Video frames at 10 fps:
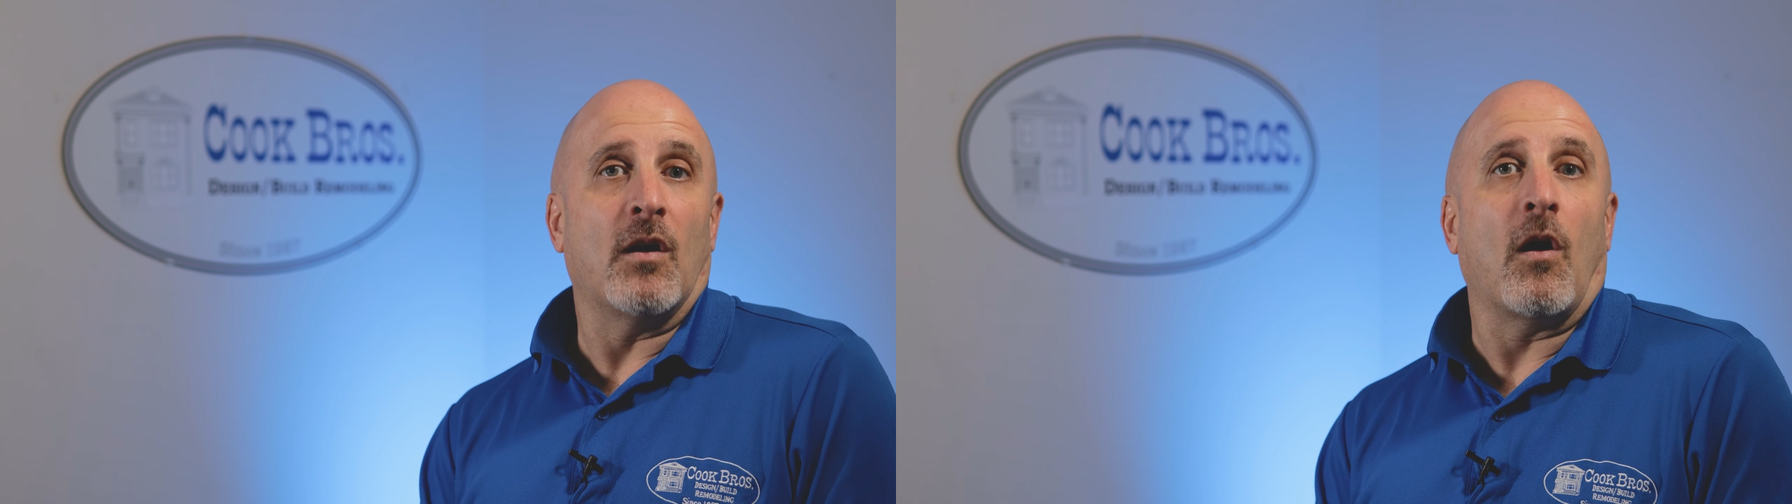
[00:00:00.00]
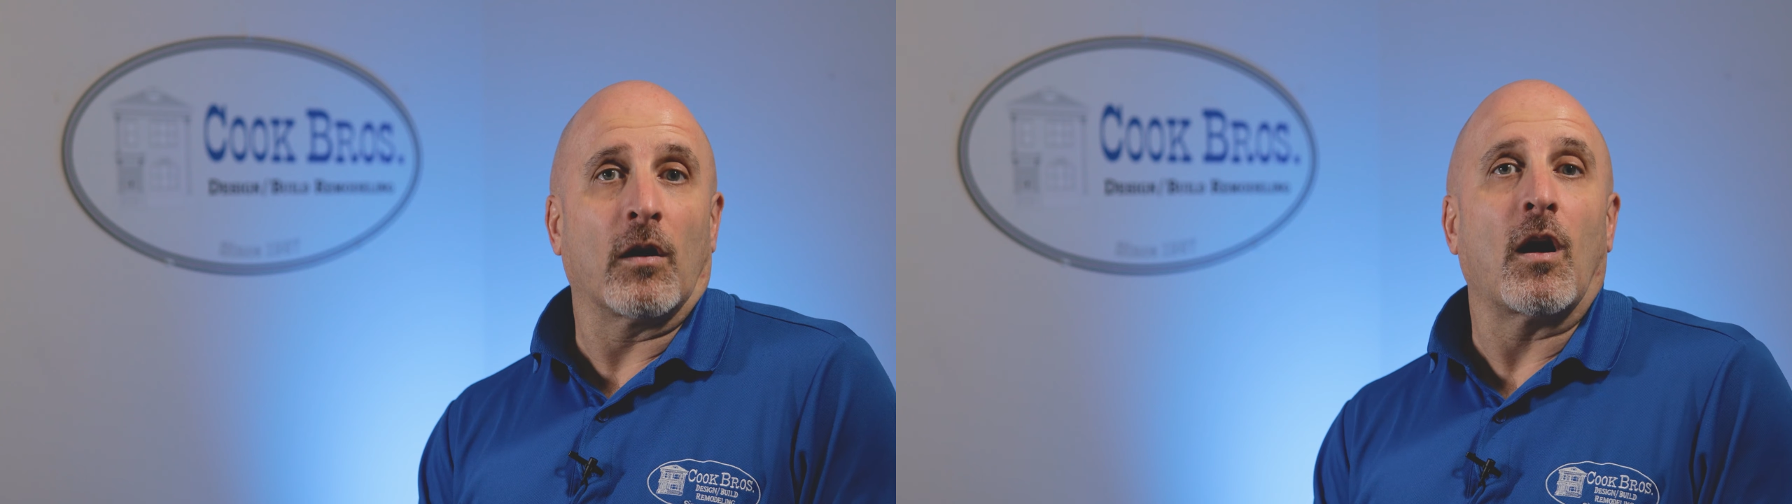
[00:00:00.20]

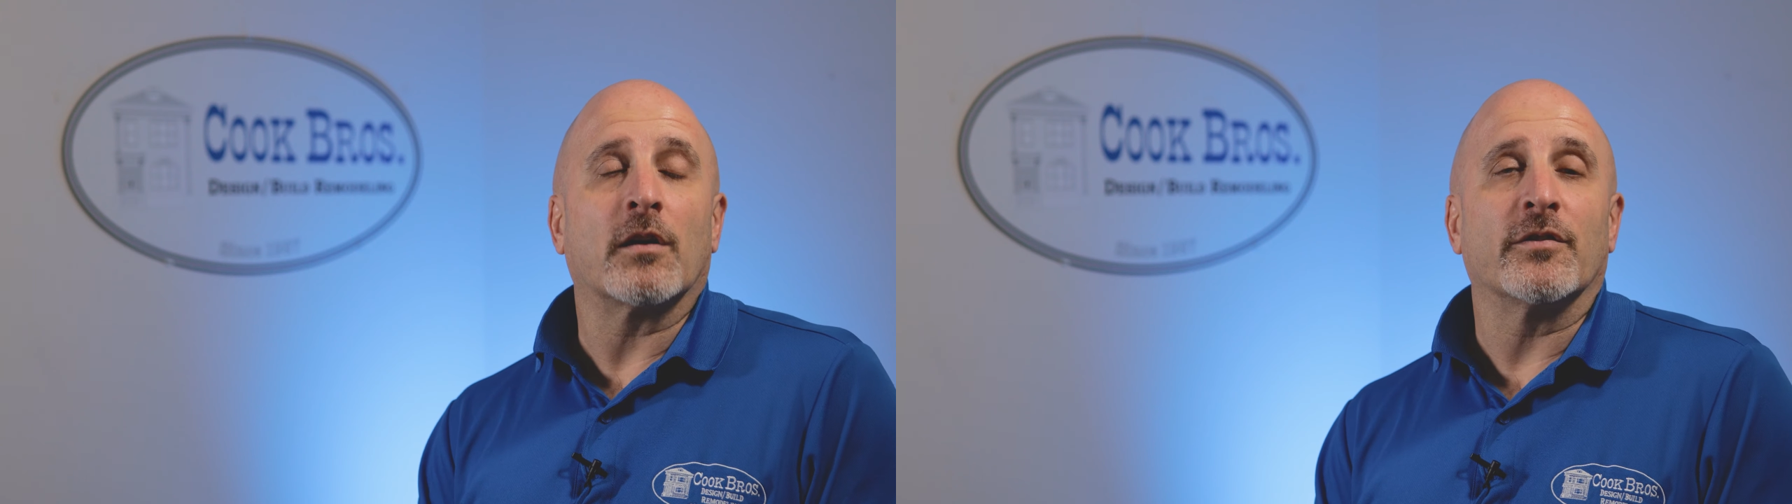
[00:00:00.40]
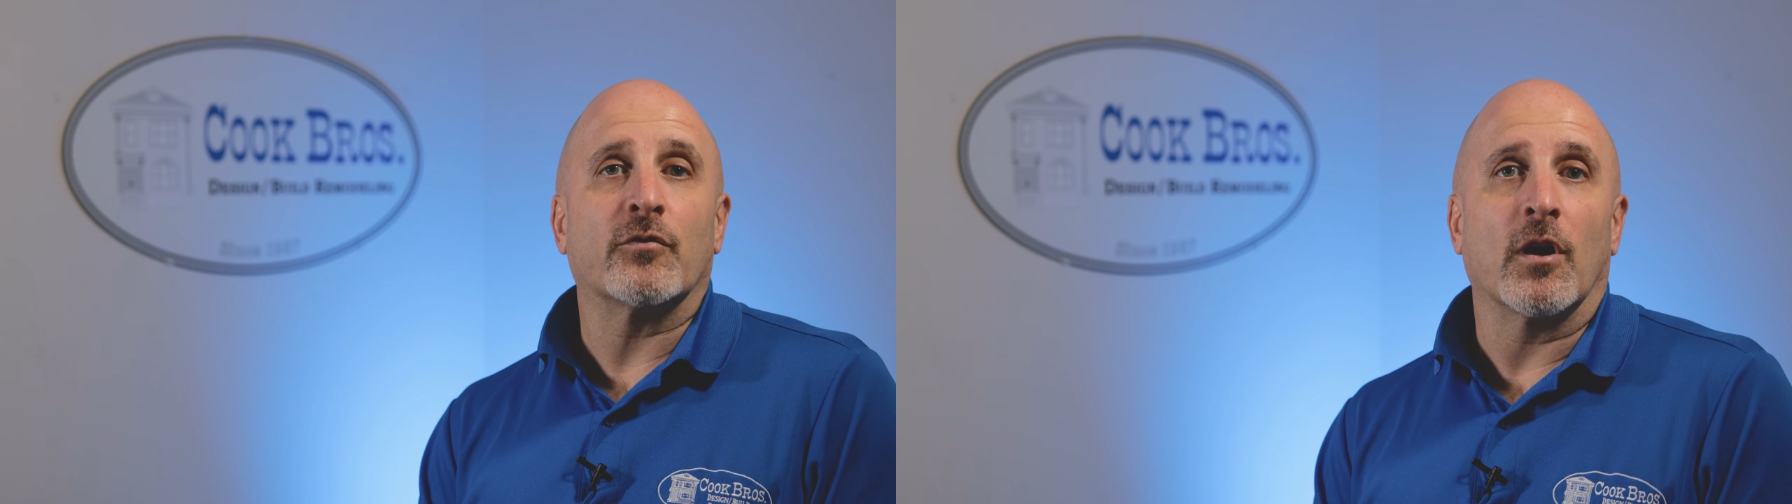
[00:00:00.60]
are our
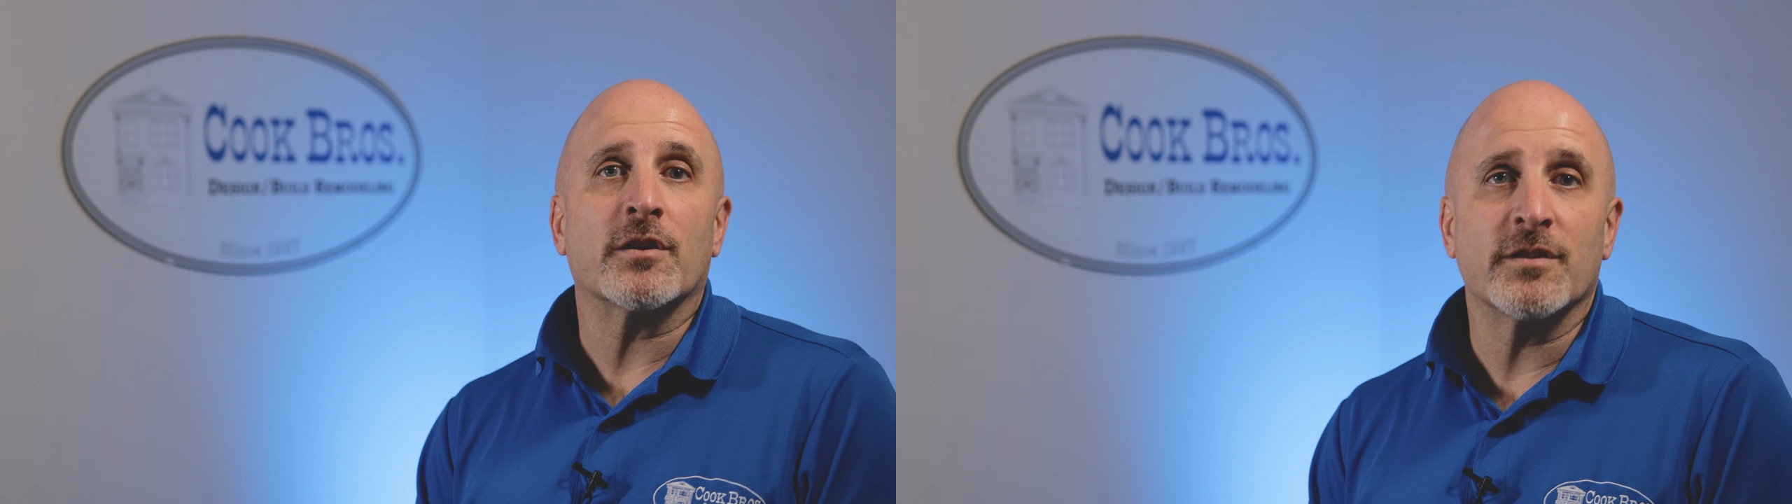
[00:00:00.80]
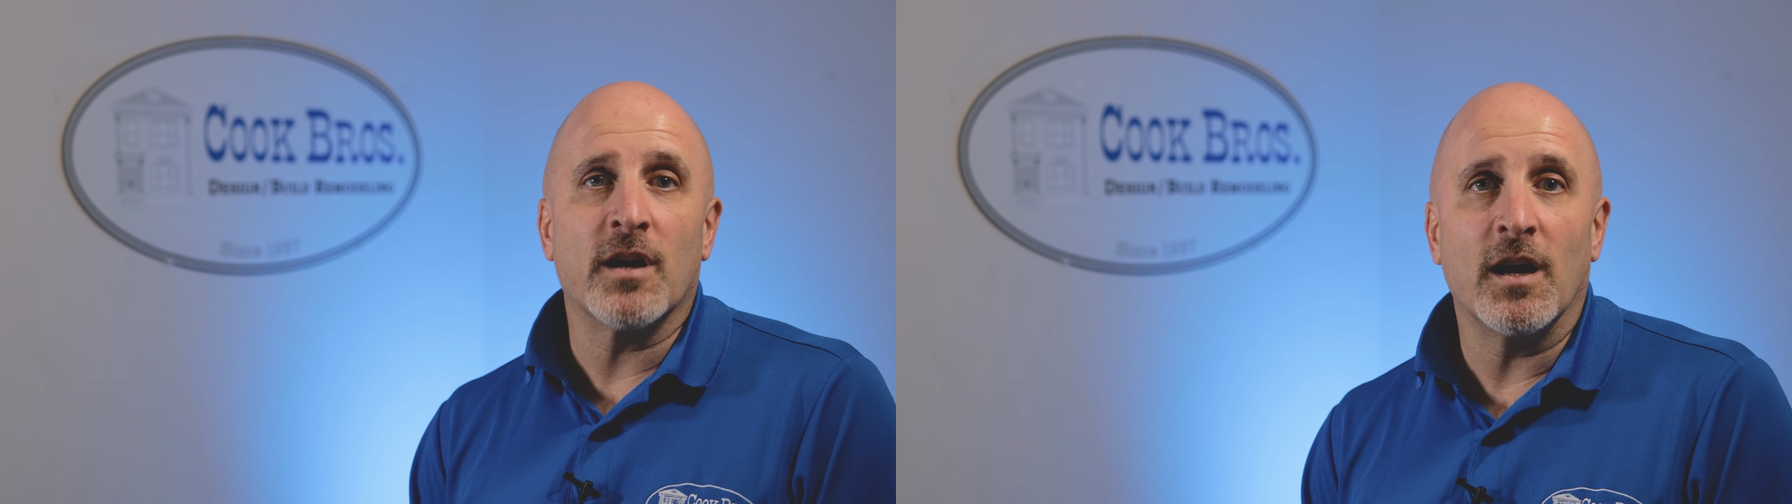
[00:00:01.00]

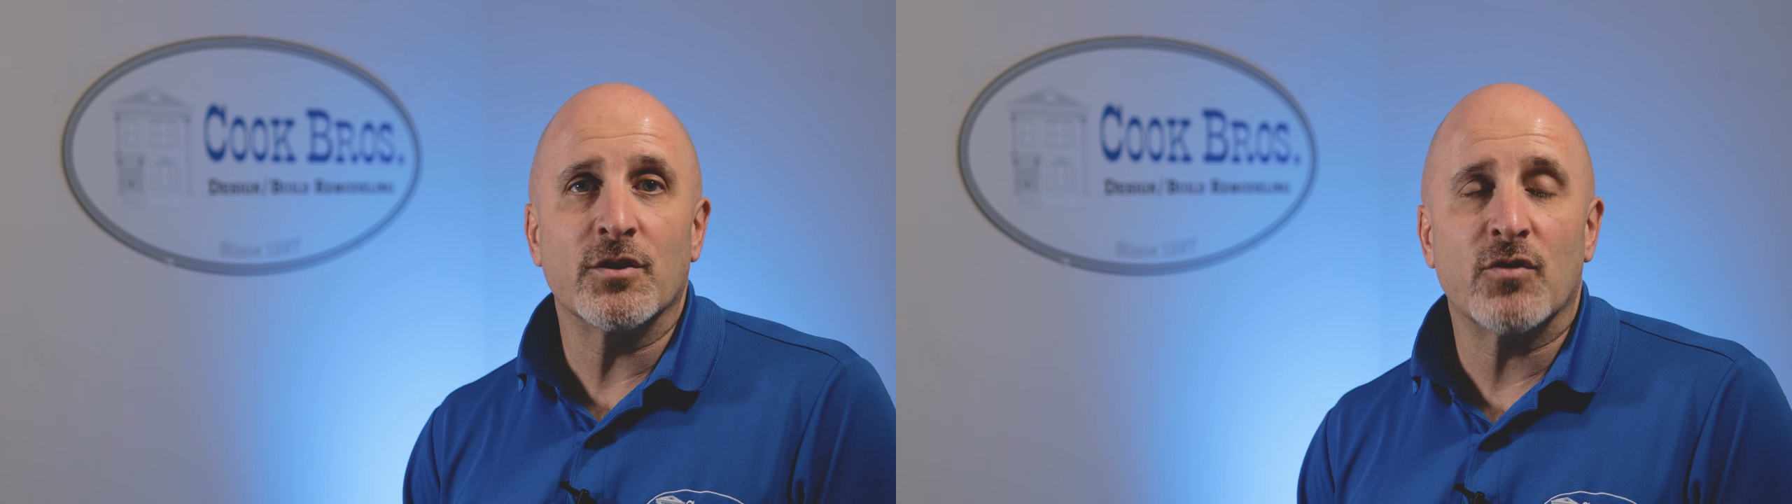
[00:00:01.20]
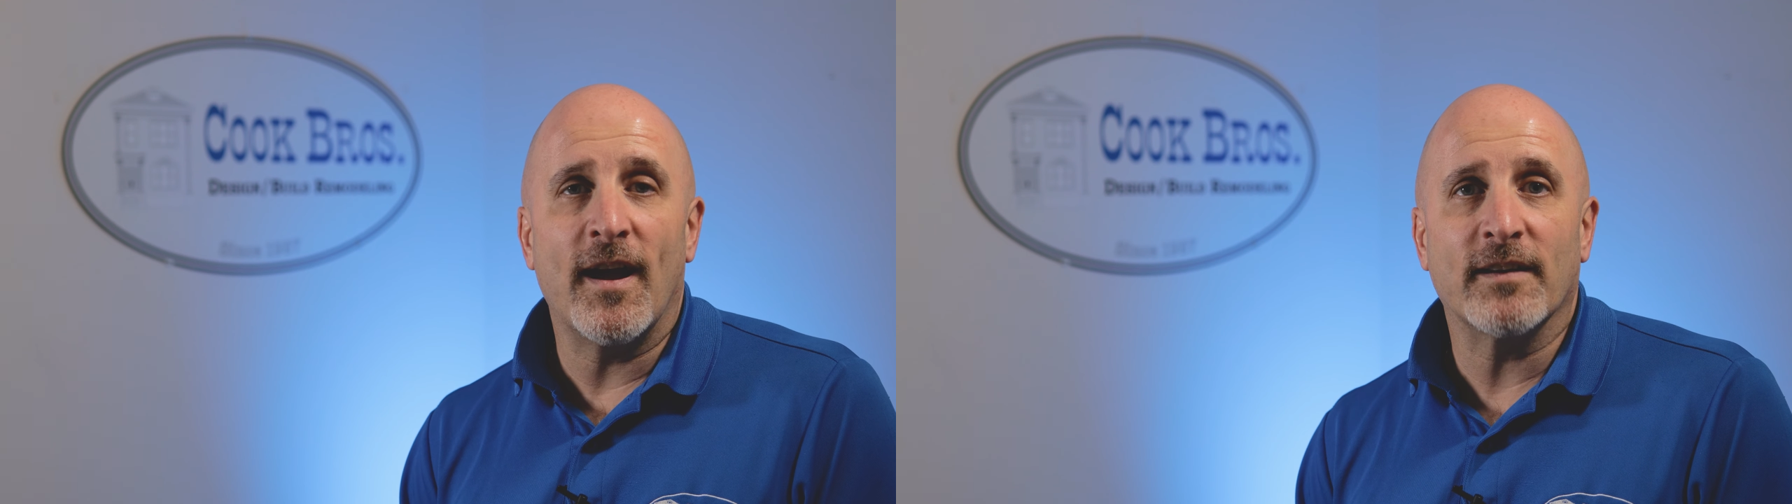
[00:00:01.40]
construction
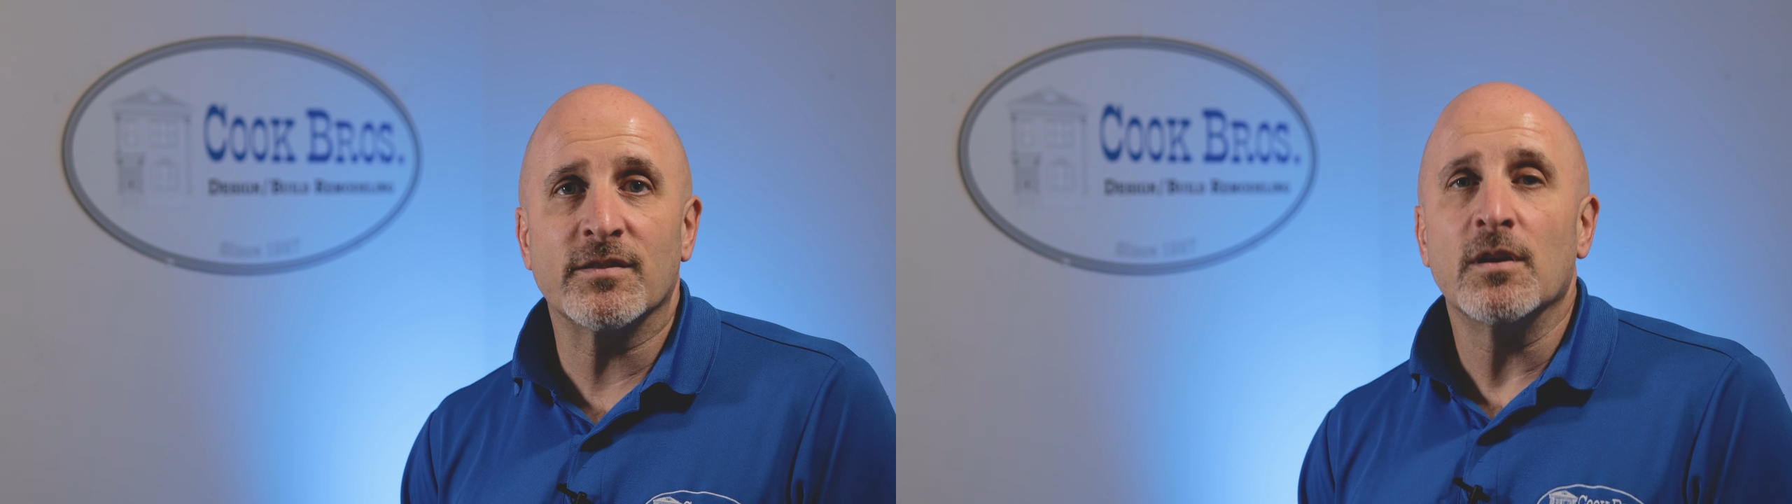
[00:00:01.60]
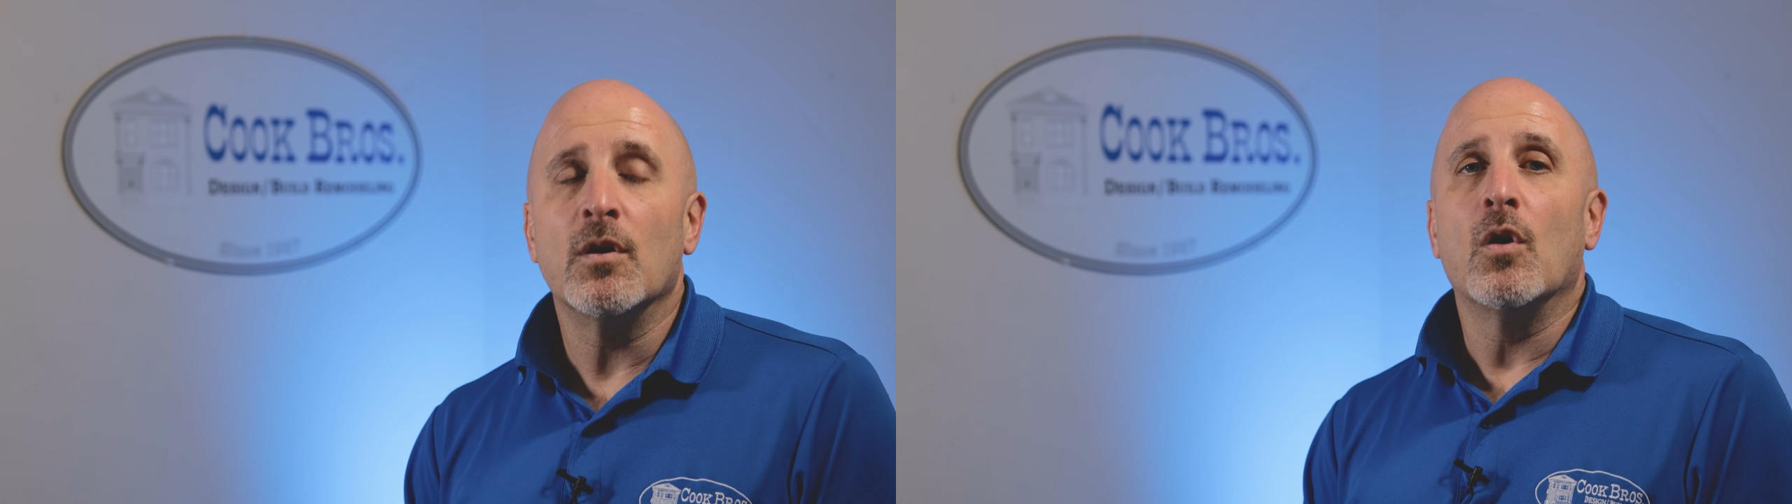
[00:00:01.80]
contracts.